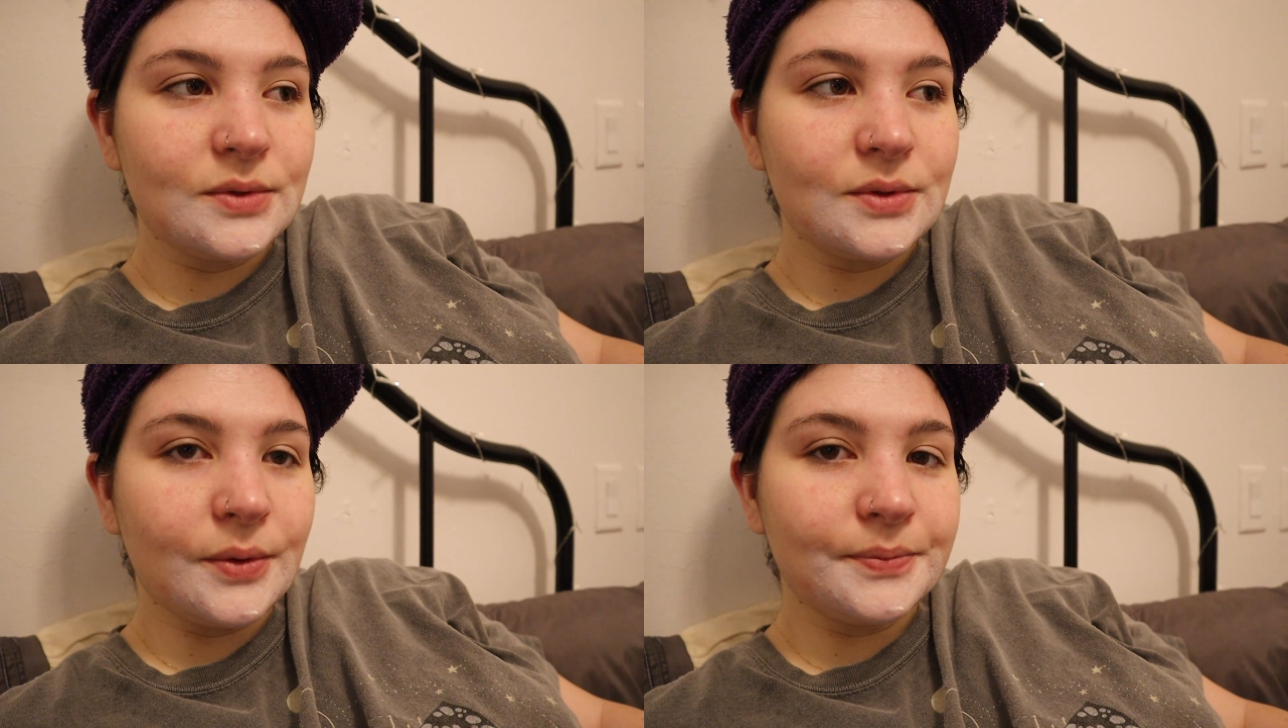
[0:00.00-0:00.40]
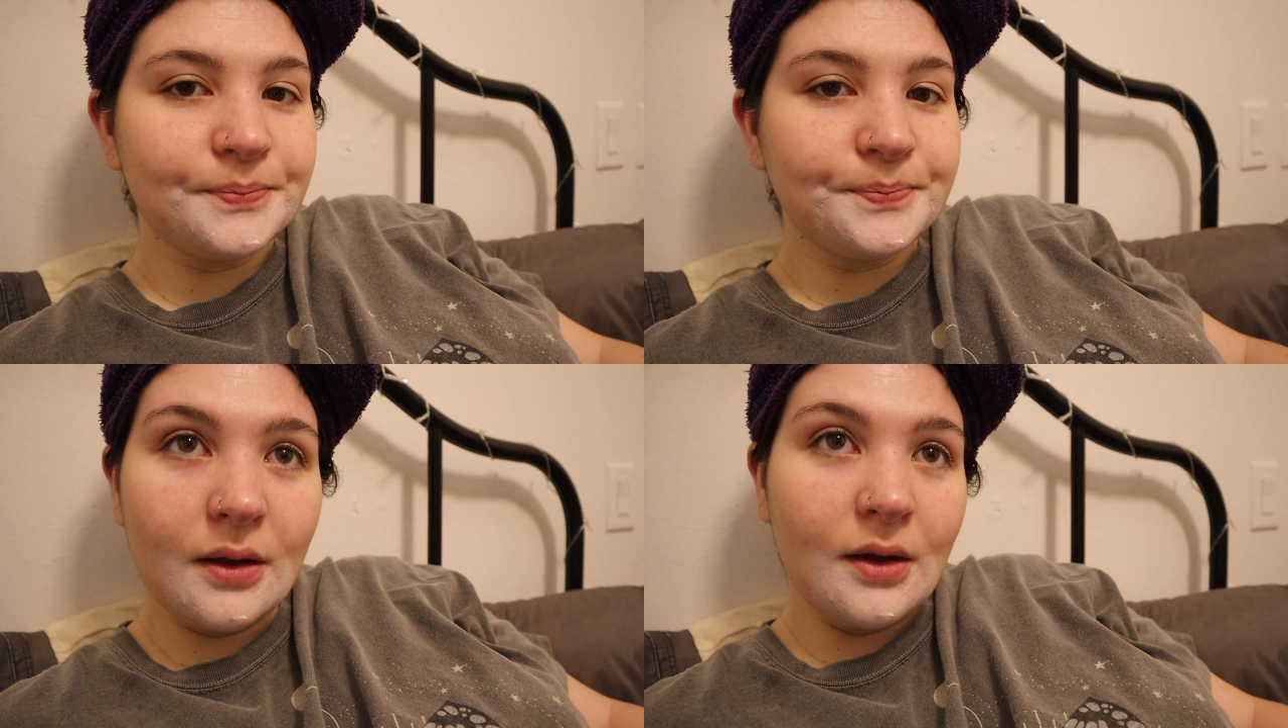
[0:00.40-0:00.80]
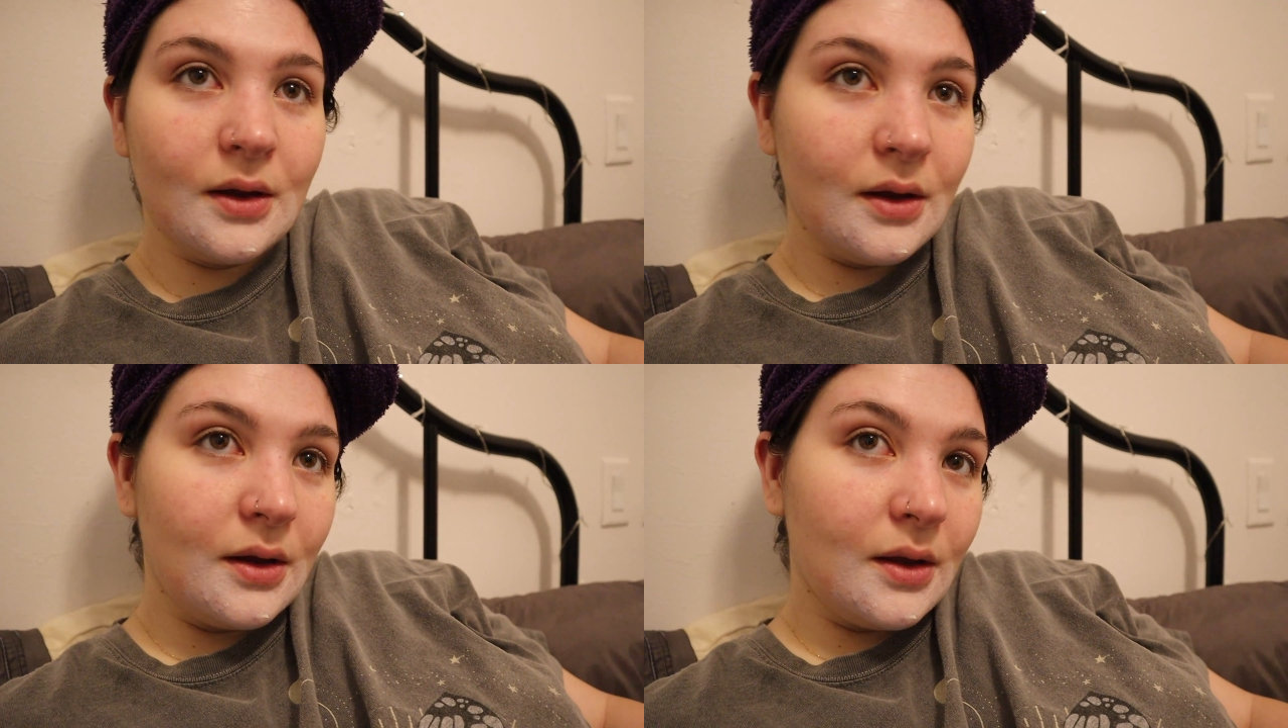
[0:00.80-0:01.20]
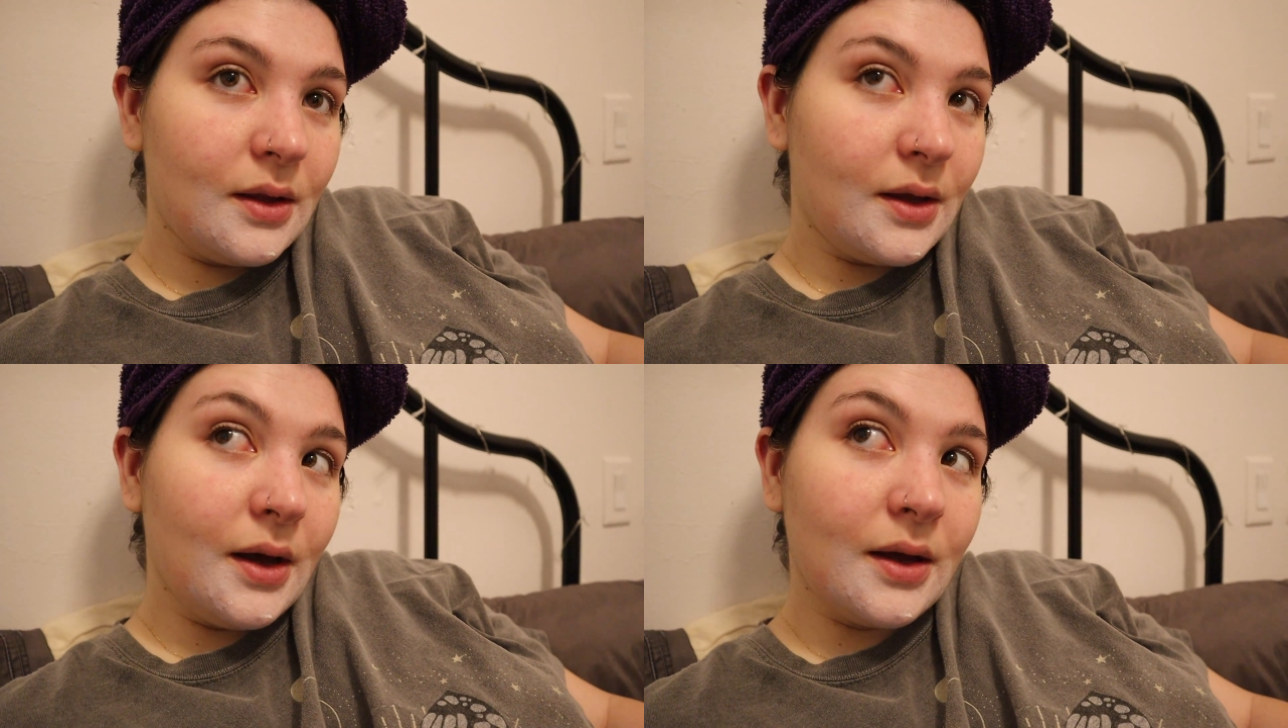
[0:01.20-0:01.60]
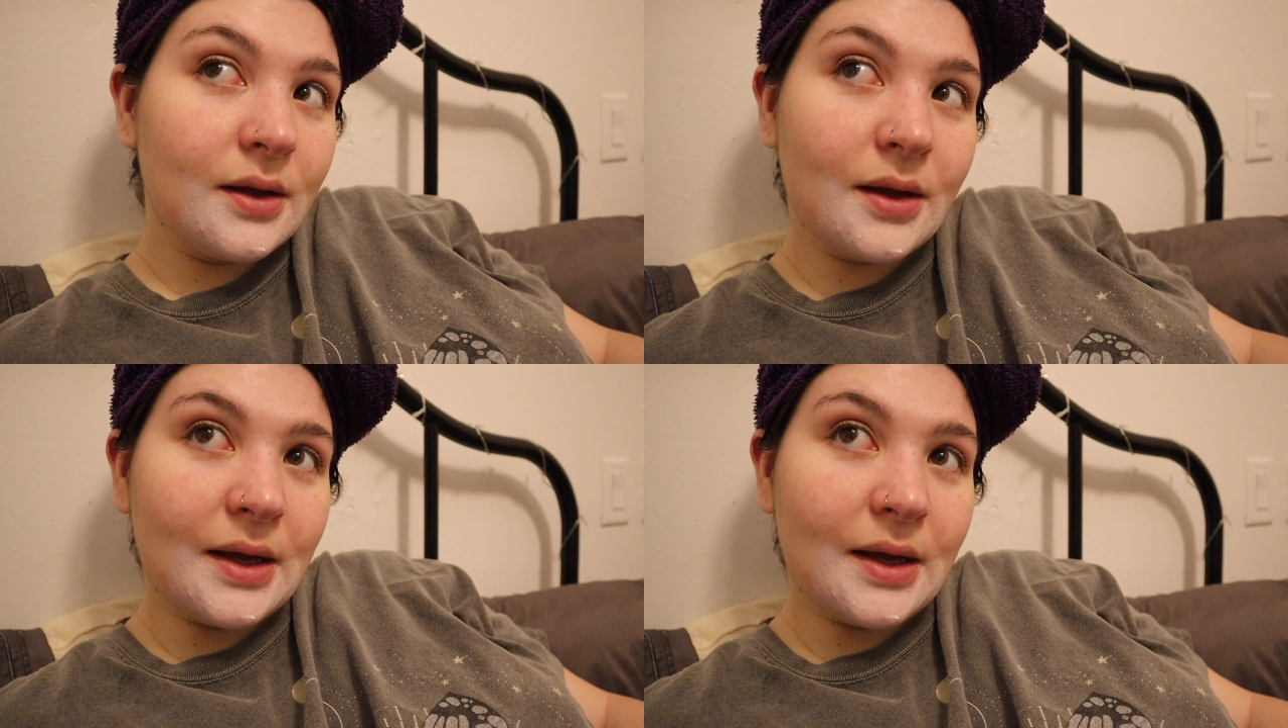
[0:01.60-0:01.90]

So yeah,